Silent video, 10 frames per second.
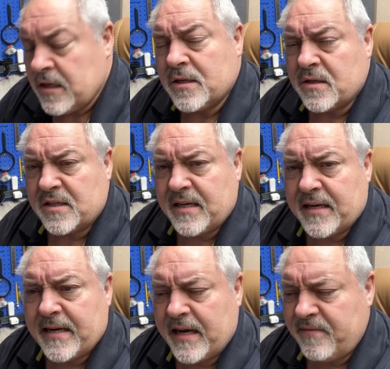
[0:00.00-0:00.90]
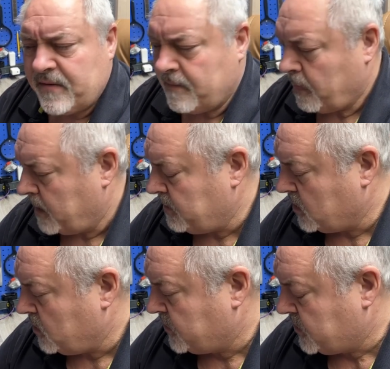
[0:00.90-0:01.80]
so the second half, I'm going to
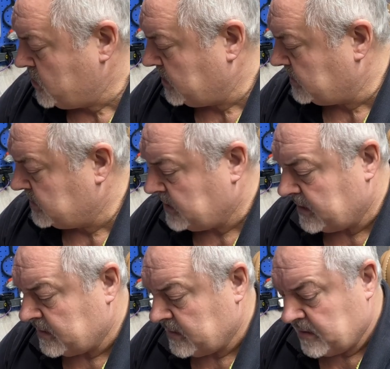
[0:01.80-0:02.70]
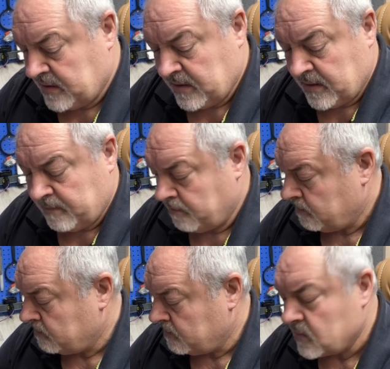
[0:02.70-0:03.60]
go through and, and
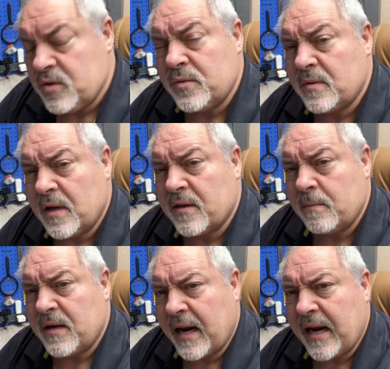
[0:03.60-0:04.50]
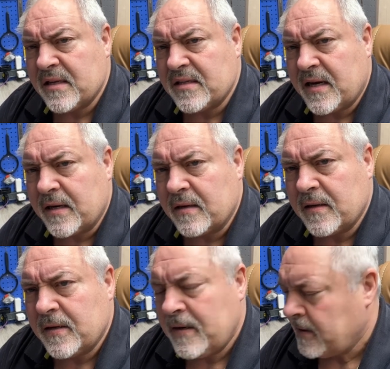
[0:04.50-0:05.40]
do nothing but hands-on.
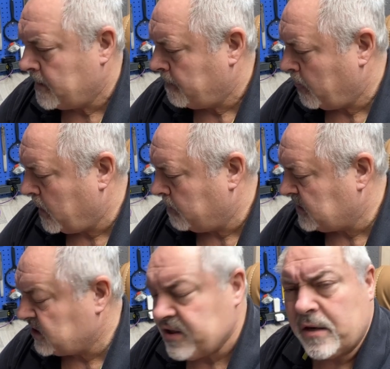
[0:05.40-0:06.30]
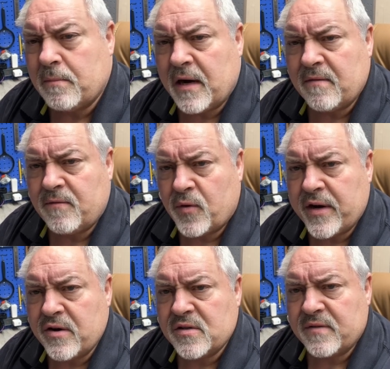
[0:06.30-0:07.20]
I'm going to share my 40
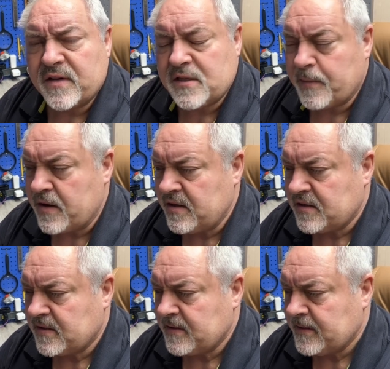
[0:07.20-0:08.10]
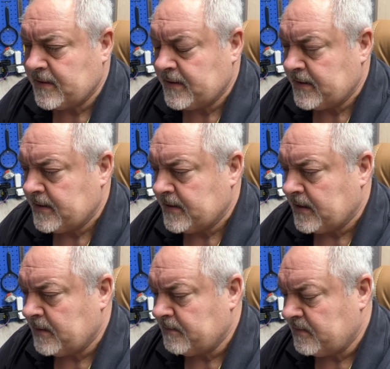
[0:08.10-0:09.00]
years of experience.
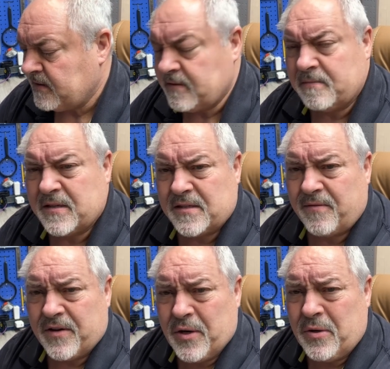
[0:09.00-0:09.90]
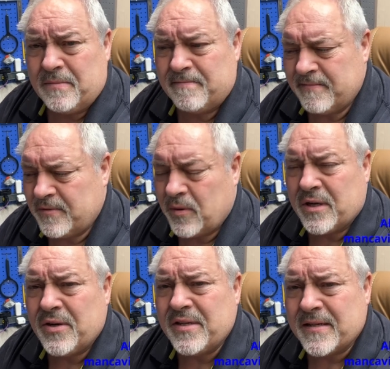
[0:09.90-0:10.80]
I'm because if you don't, what
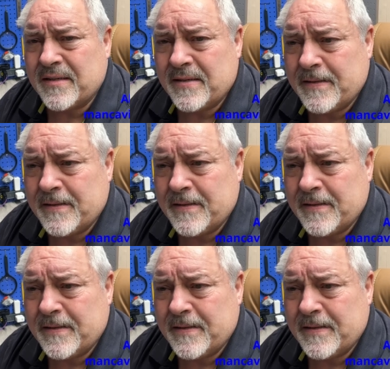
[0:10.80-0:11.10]
good is it?